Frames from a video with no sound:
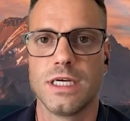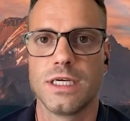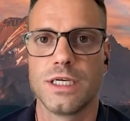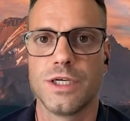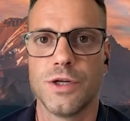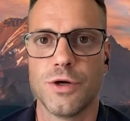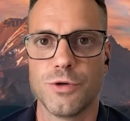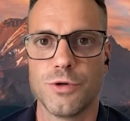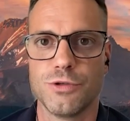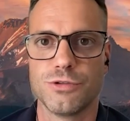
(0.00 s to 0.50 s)

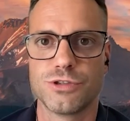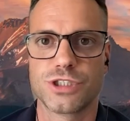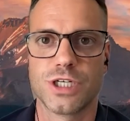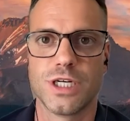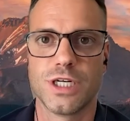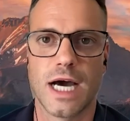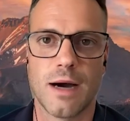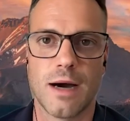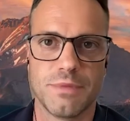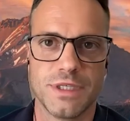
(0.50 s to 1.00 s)
you know, you should
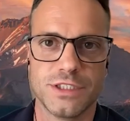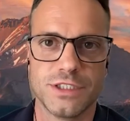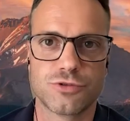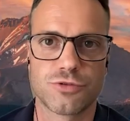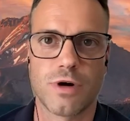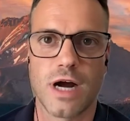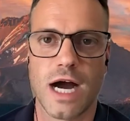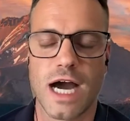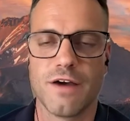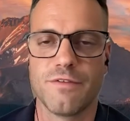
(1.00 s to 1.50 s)
not be
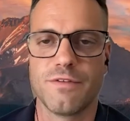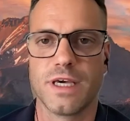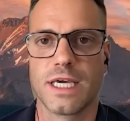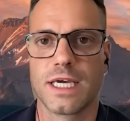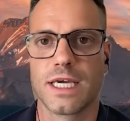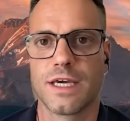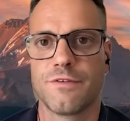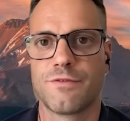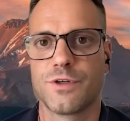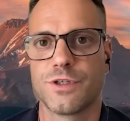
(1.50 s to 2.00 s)

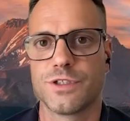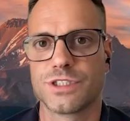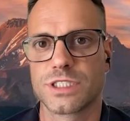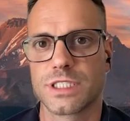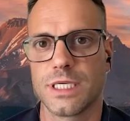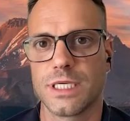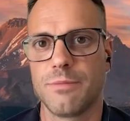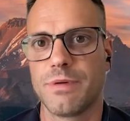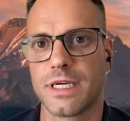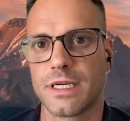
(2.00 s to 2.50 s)
driving if you're
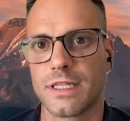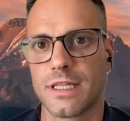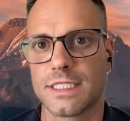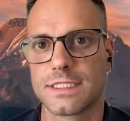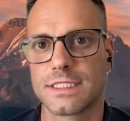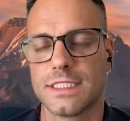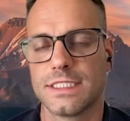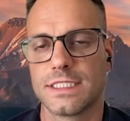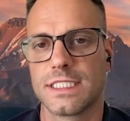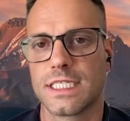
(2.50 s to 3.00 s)
sleeping
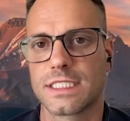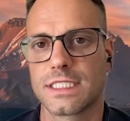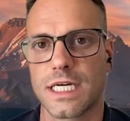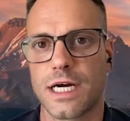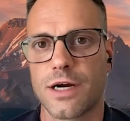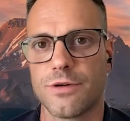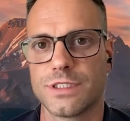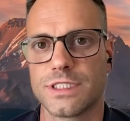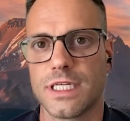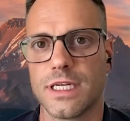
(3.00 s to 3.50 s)
less than six
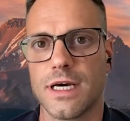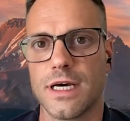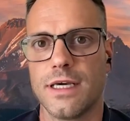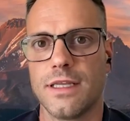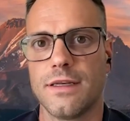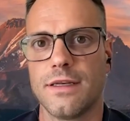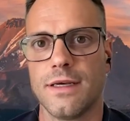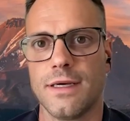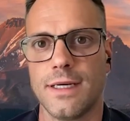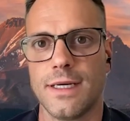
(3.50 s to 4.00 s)
hours a night,